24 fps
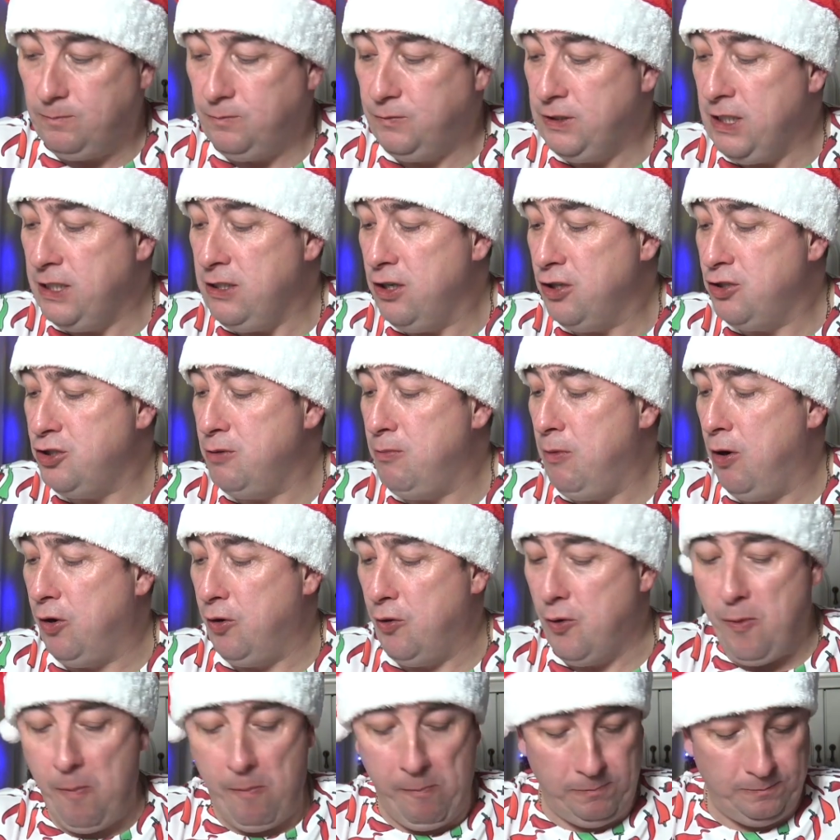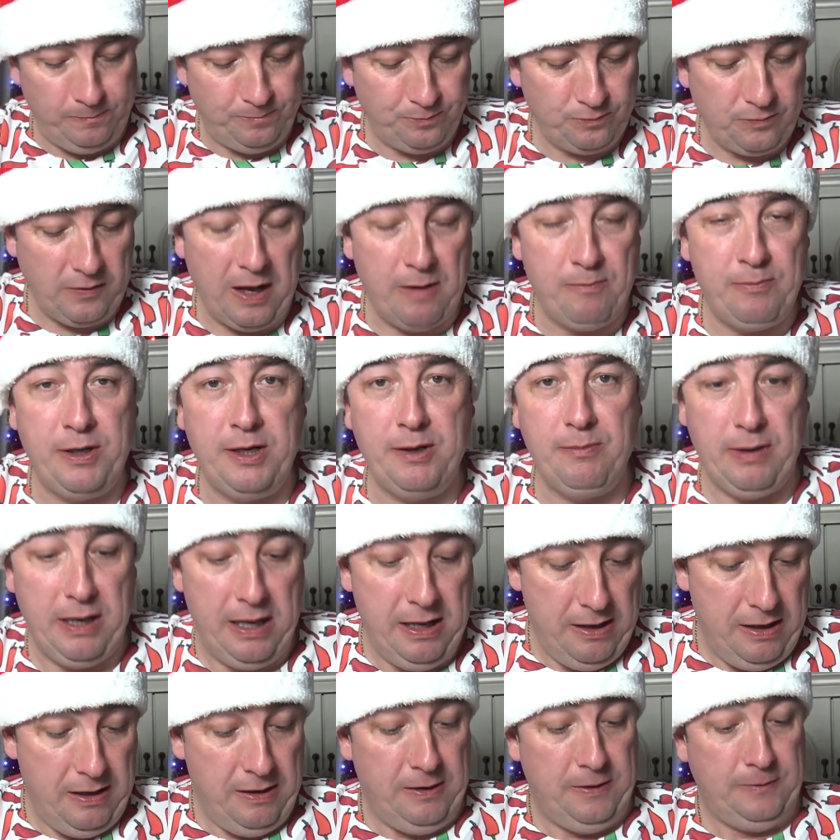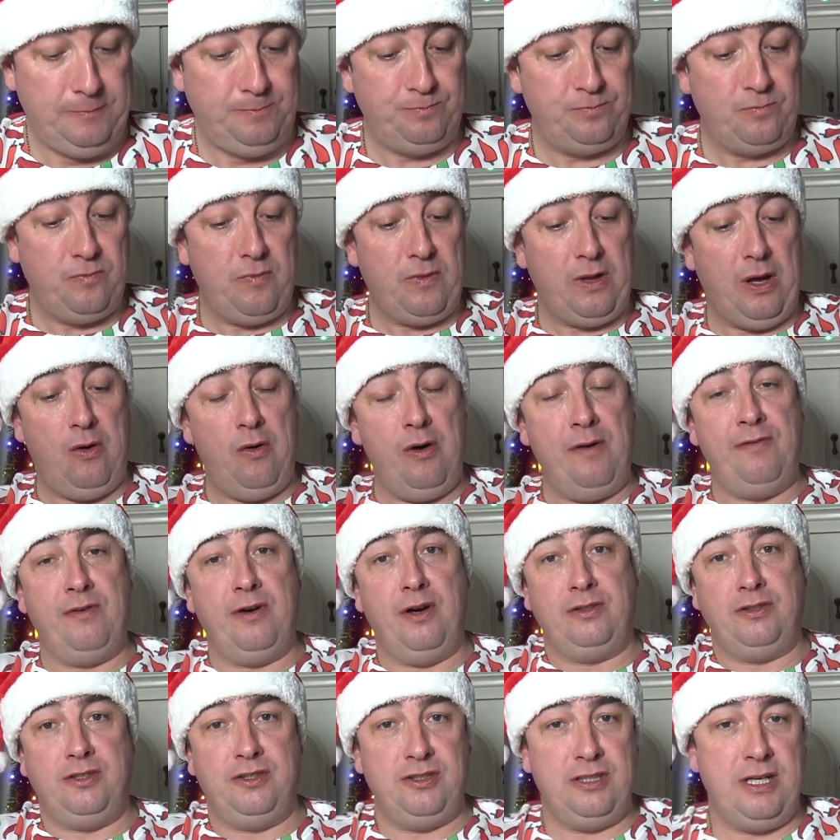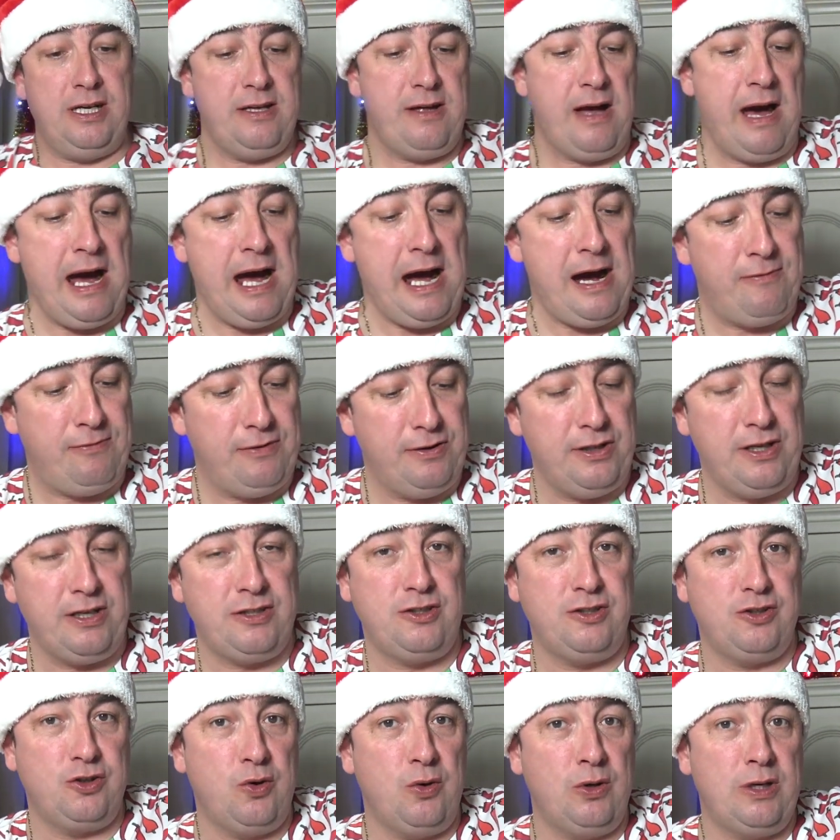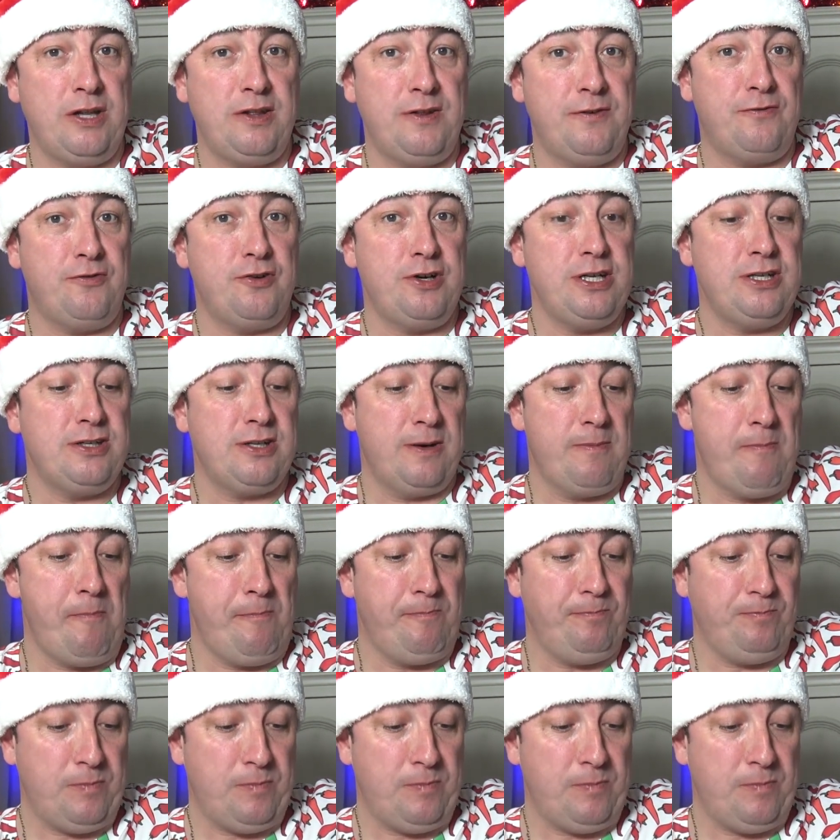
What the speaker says: Dinner tomorrow. I forgot to say, half of this is going in the freezer.